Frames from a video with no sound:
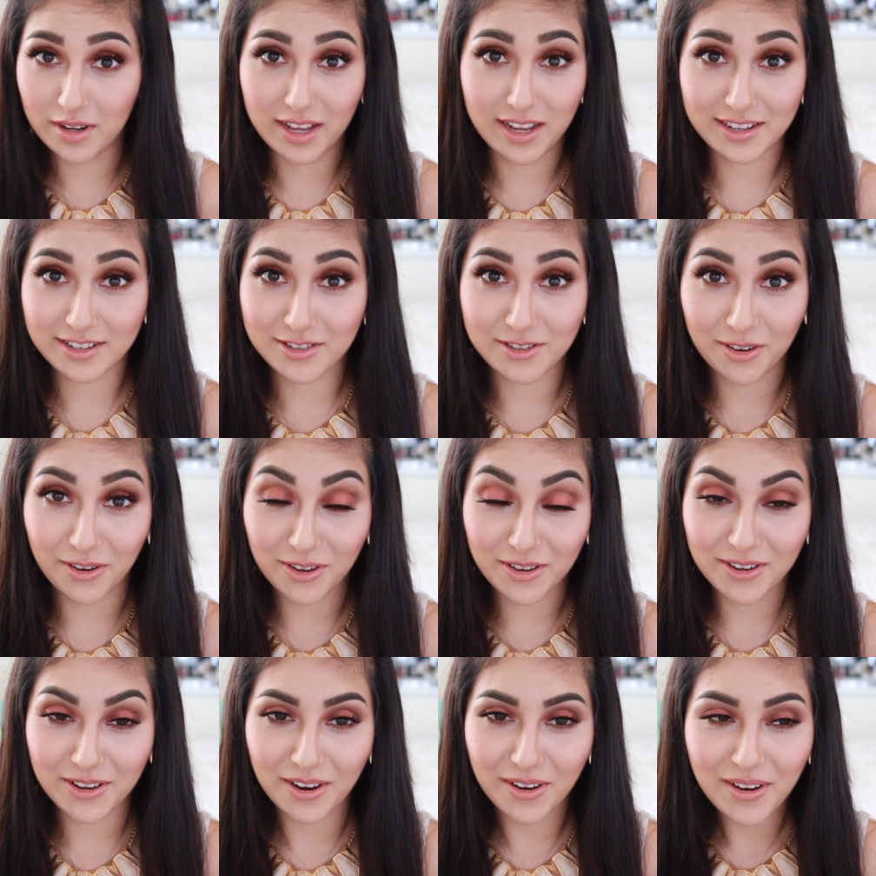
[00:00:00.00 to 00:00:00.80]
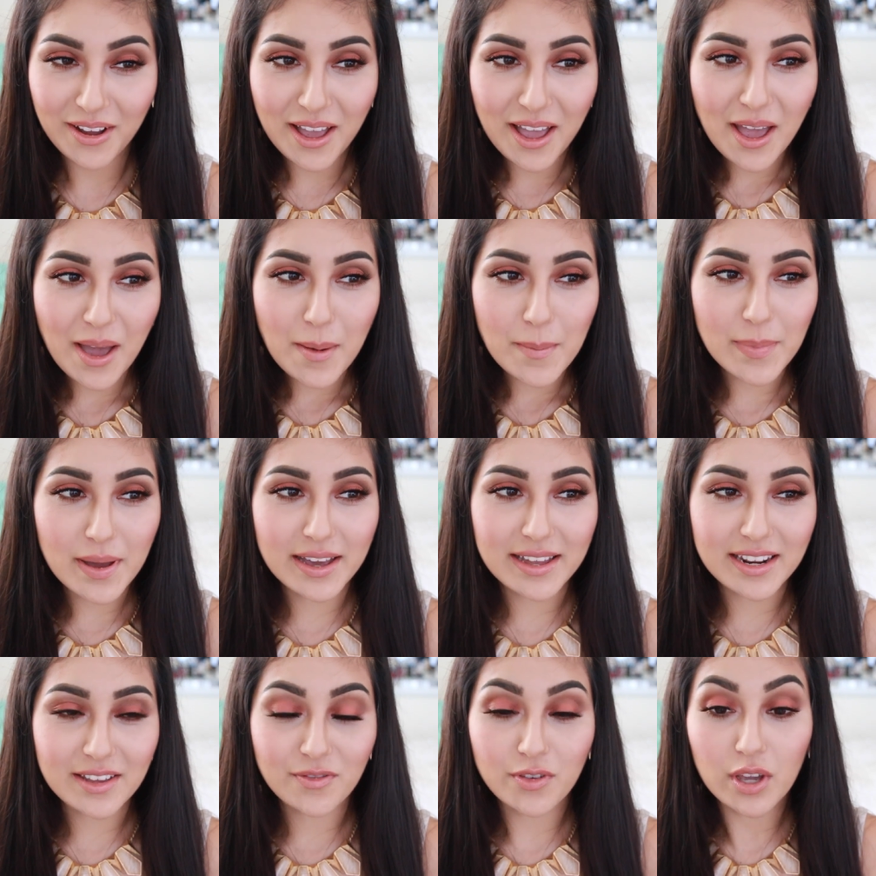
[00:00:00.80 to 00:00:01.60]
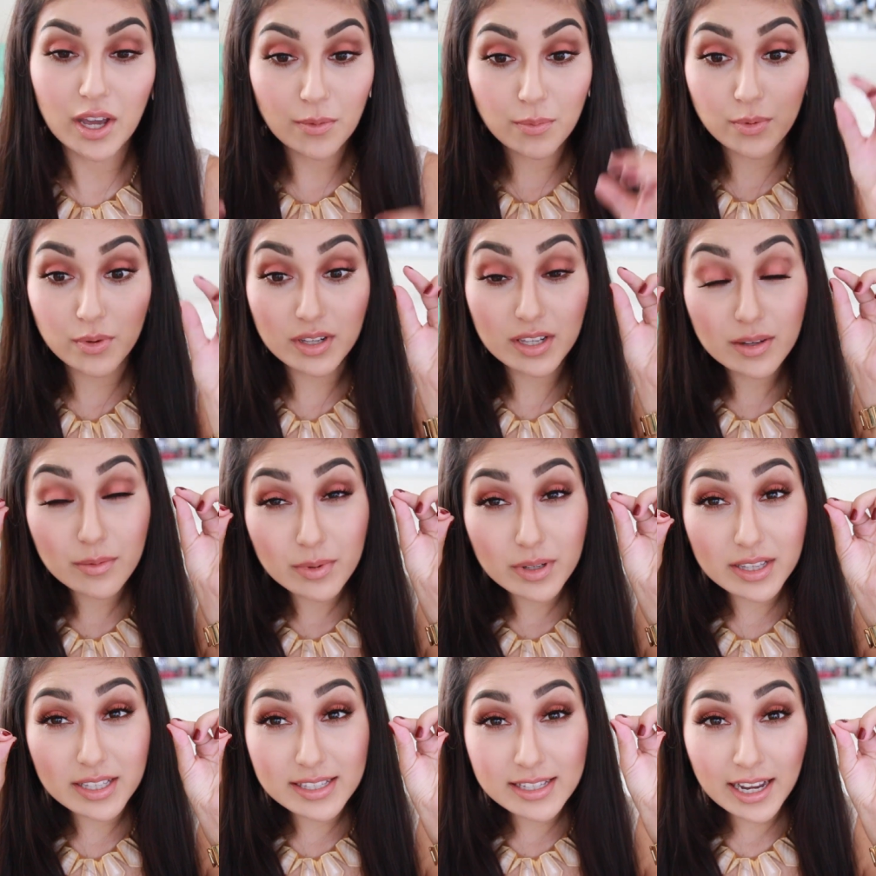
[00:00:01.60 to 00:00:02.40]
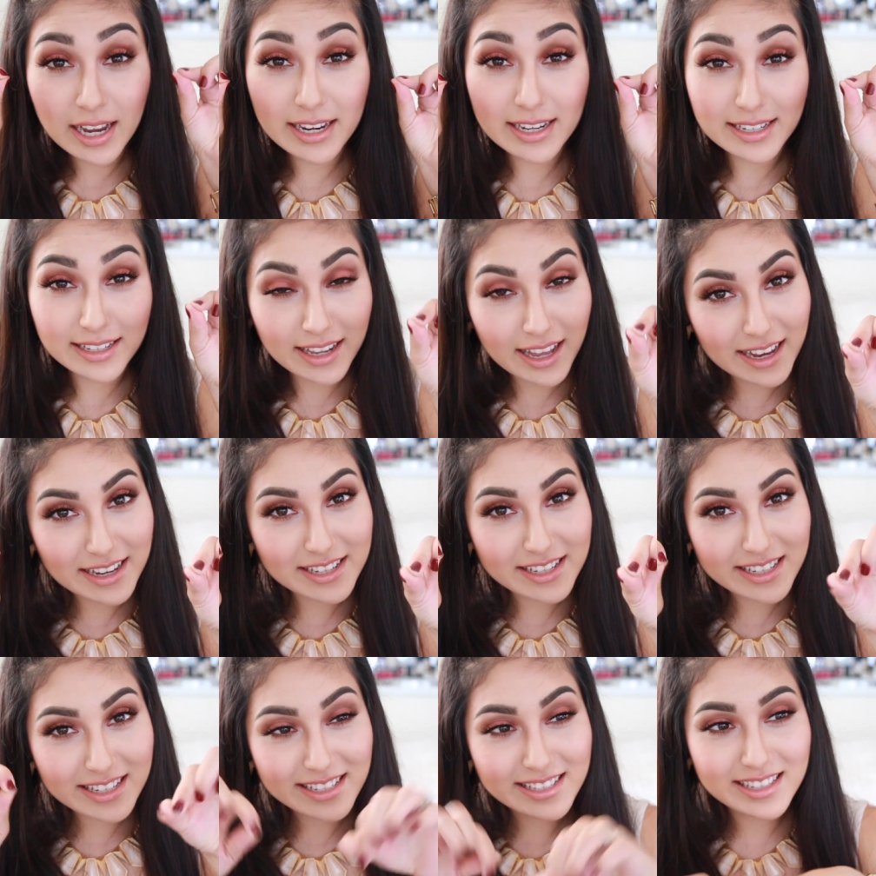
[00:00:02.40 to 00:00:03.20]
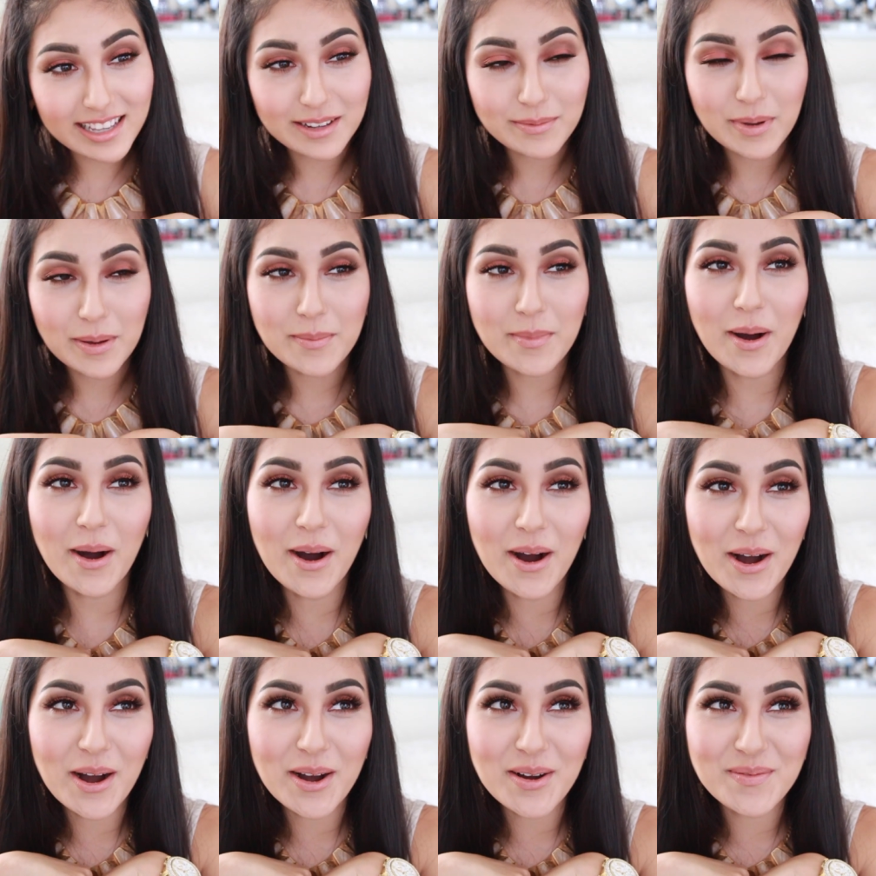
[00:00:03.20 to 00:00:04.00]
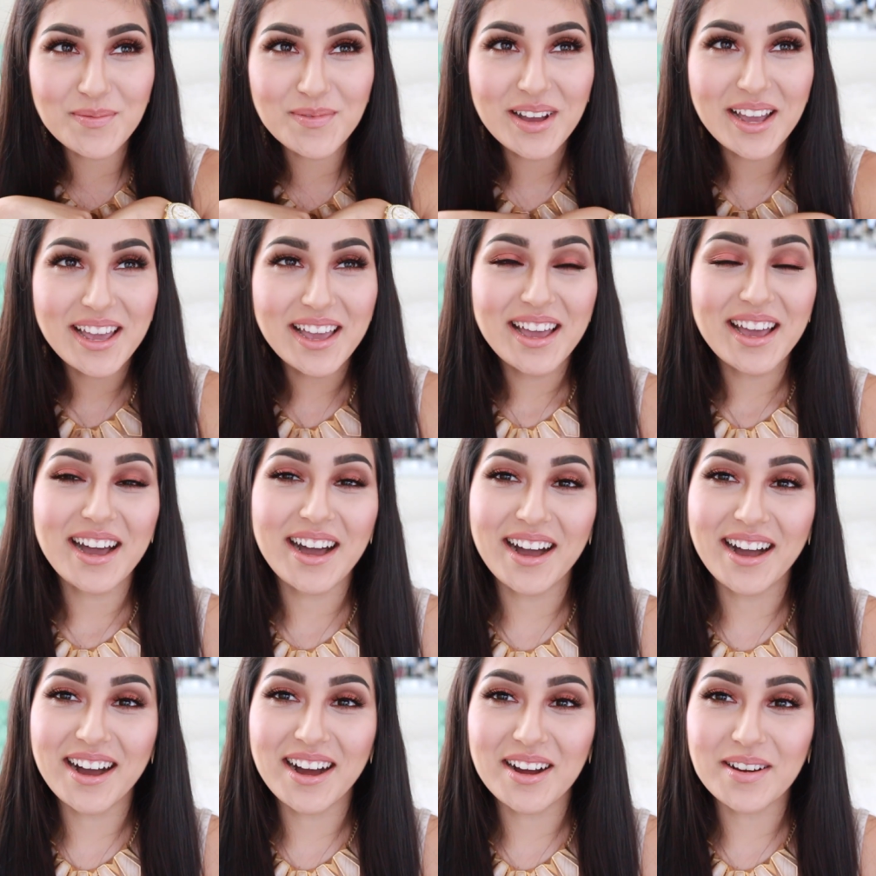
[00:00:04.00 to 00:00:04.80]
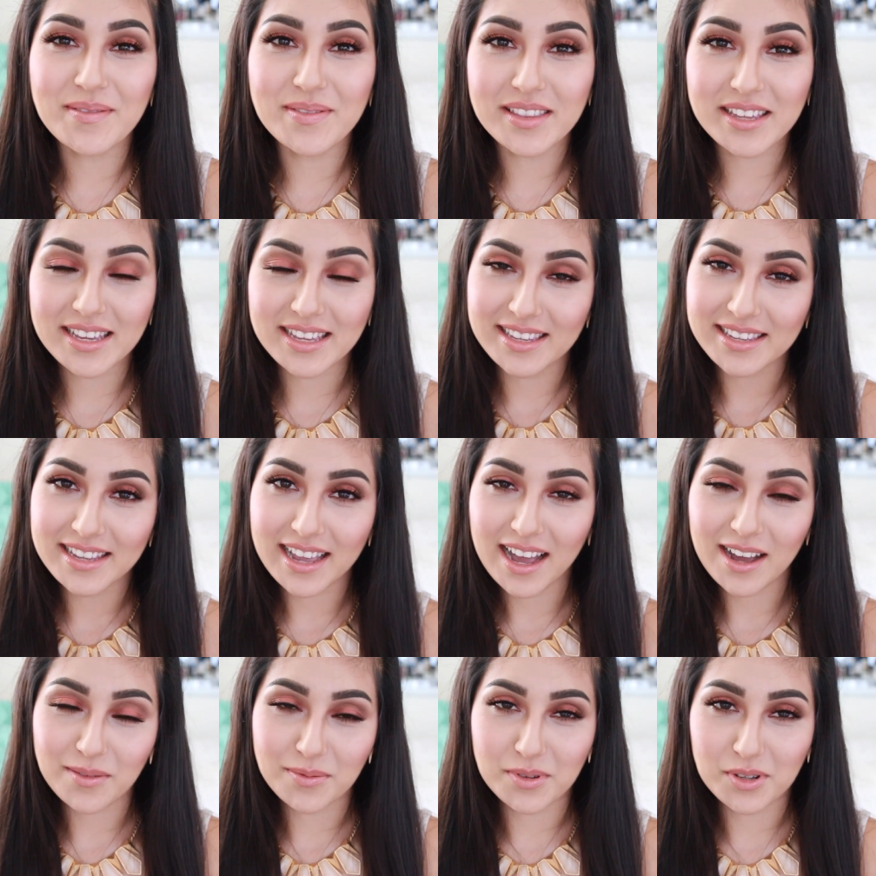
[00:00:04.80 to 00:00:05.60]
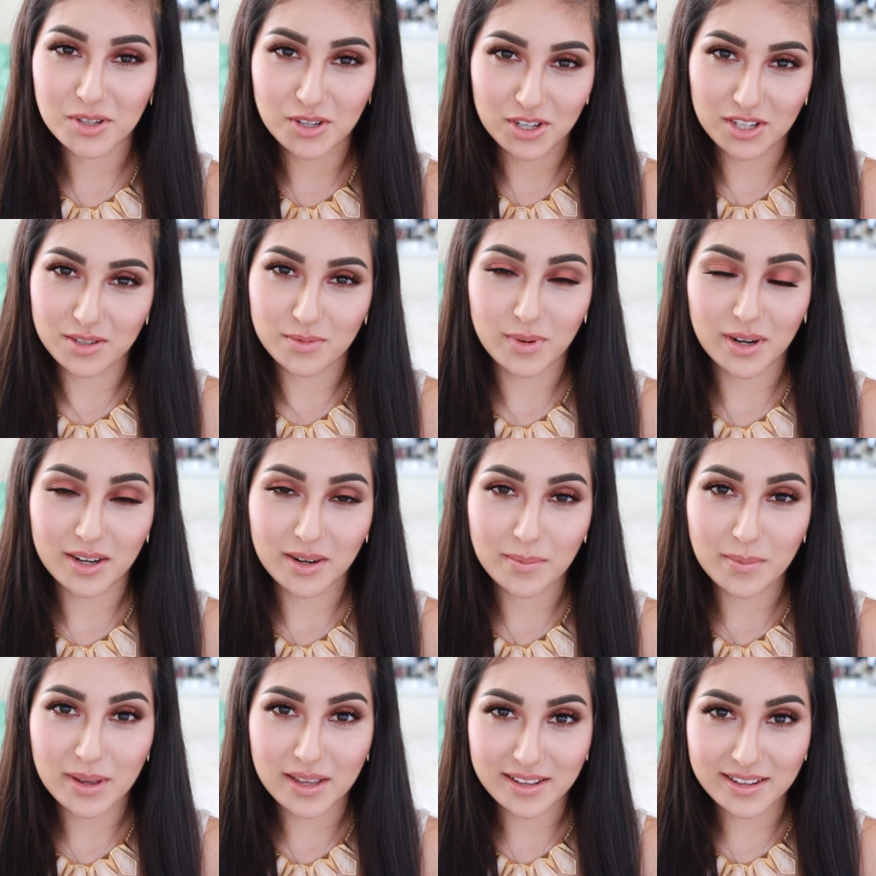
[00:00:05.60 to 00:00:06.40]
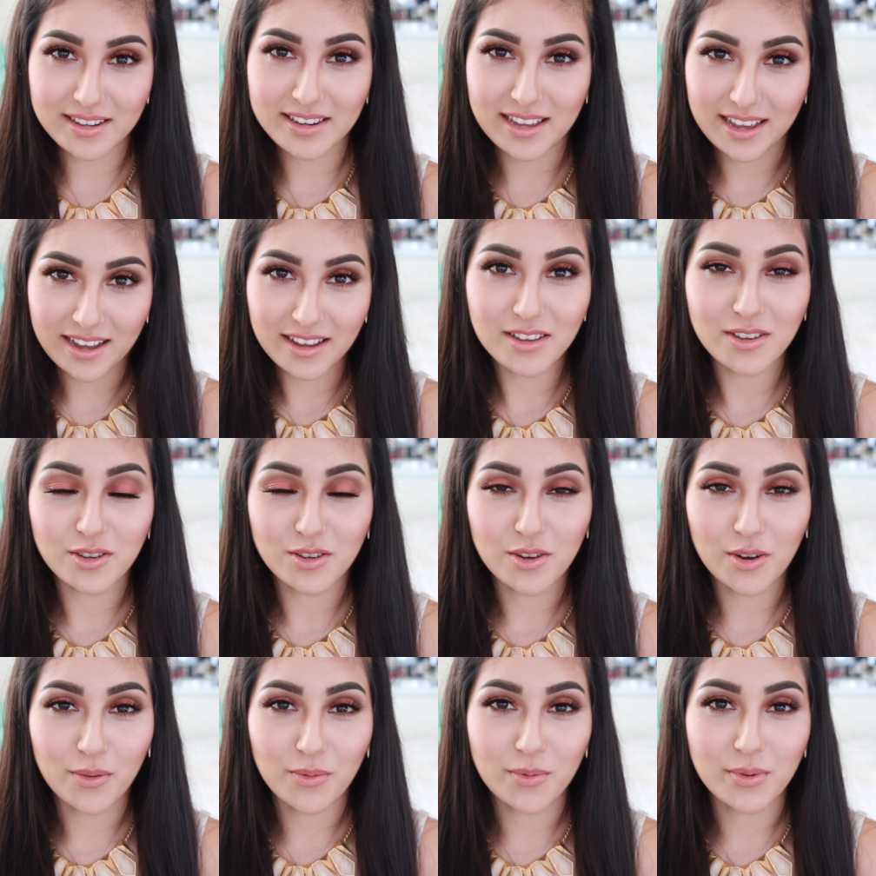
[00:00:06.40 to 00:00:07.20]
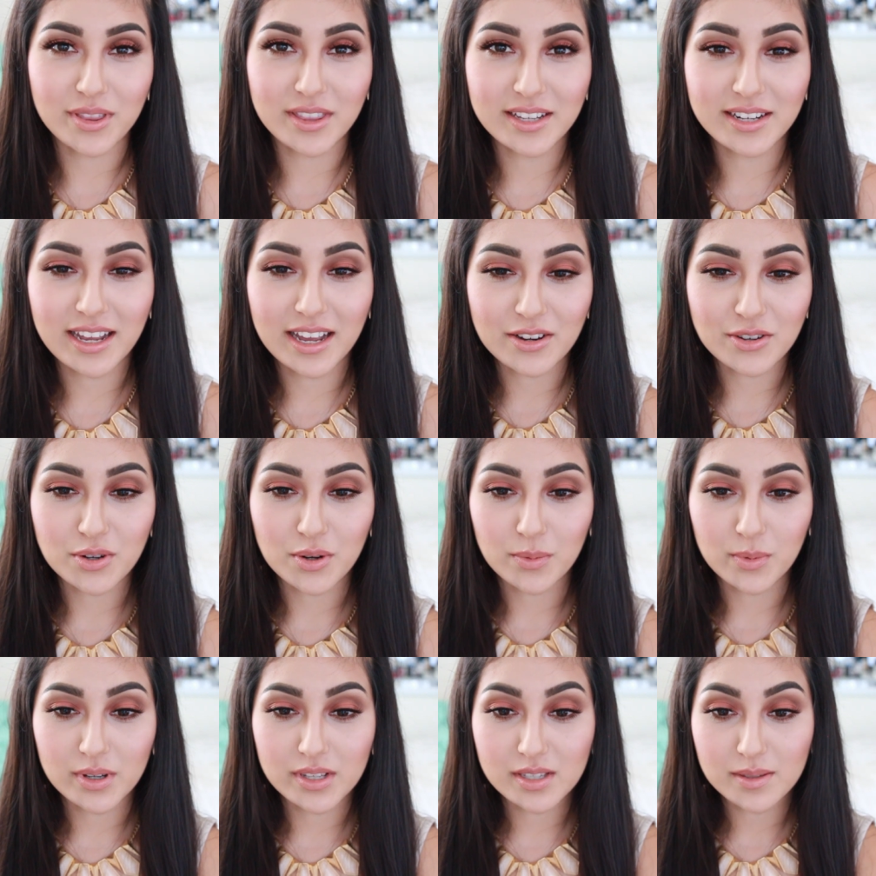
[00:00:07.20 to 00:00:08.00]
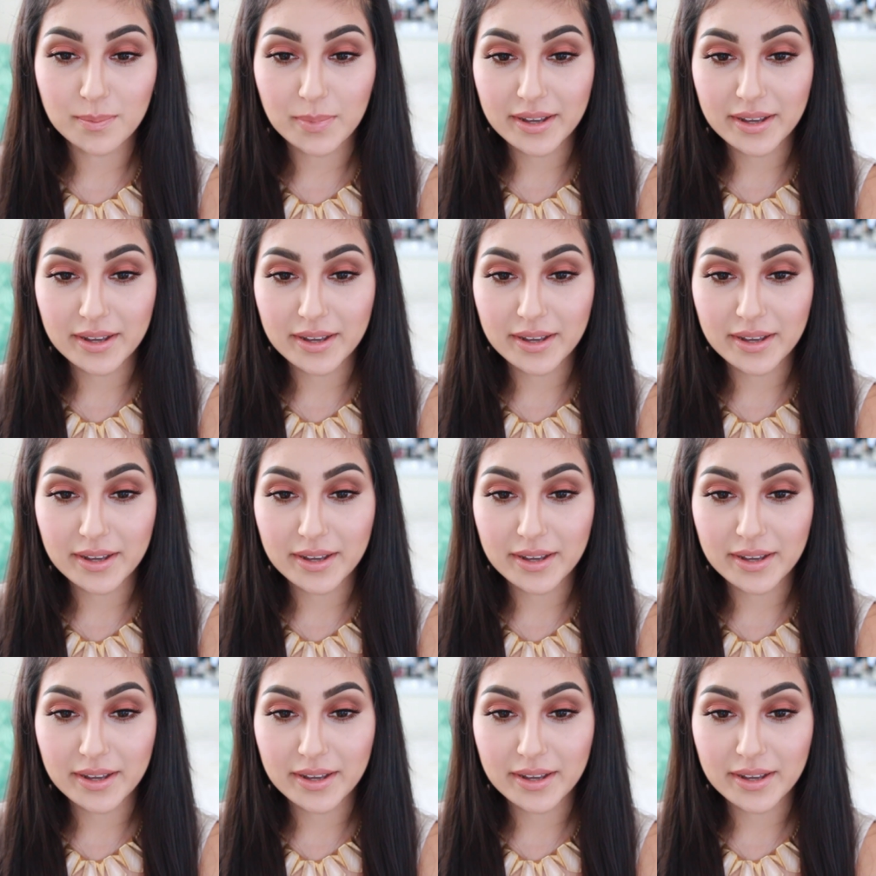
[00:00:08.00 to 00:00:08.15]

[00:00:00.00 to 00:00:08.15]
natural, you know. But if you have really tiny lashes like my mom, then I would just recommend, yeah, you go with the natural ones.